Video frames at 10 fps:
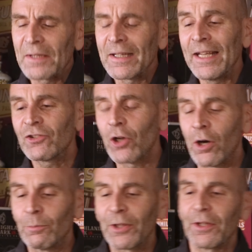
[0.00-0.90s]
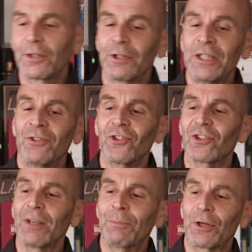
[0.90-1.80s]
Let's get on with the green
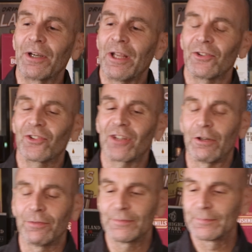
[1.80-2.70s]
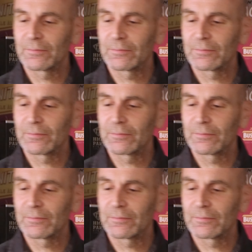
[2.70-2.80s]
slipper itself.